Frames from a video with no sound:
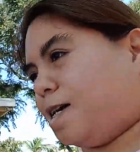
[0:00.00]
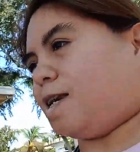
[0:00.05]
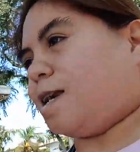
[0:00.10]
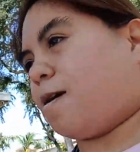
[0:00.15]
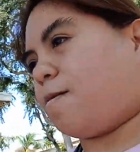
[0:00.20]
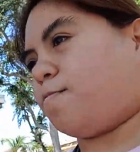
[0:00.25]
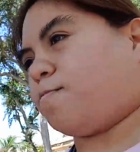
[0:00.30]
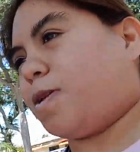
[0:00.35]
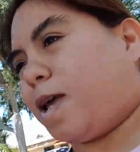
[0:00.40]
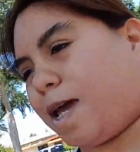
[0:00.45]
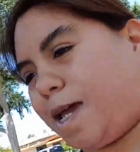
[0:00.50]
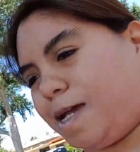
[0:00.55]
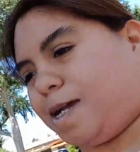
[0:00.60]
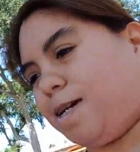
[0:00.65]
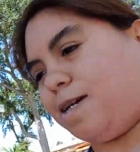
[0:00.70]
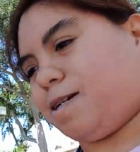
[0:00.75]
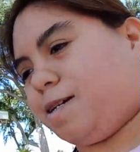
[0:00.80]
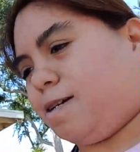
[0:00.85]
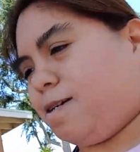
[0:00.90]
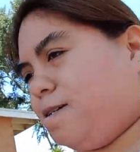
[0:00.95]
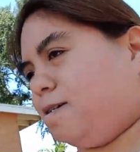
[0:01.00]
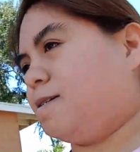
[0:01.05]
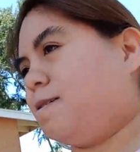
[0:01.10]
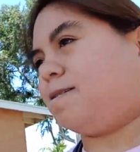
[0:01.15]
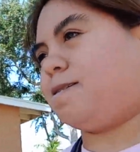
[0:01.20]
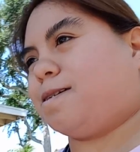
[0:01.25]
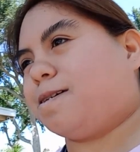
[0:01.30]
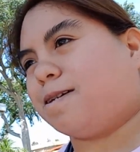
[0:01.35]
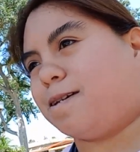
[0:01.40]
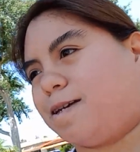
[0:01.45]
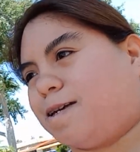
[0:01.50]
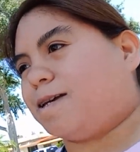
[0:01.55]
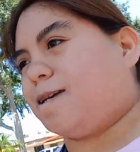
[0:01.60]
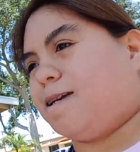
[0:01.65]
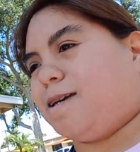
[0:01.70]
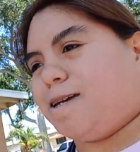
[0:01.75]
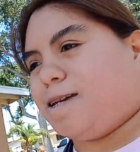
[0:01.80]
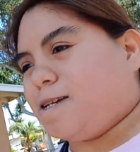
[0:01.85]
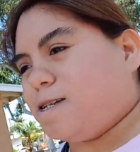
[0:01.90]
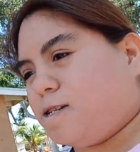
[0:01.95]
and I'm like,
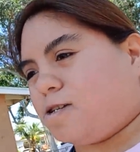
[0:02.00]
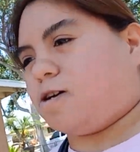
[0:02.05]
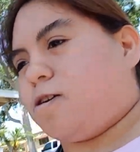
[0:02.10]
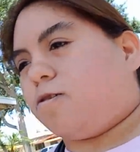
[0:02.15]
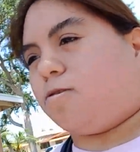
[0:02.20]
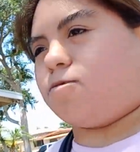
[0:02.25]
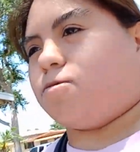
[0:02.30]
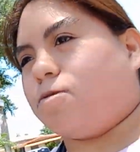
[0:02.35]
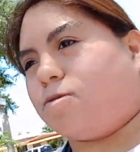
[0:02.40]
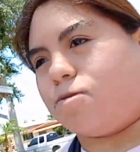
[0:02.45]
you know,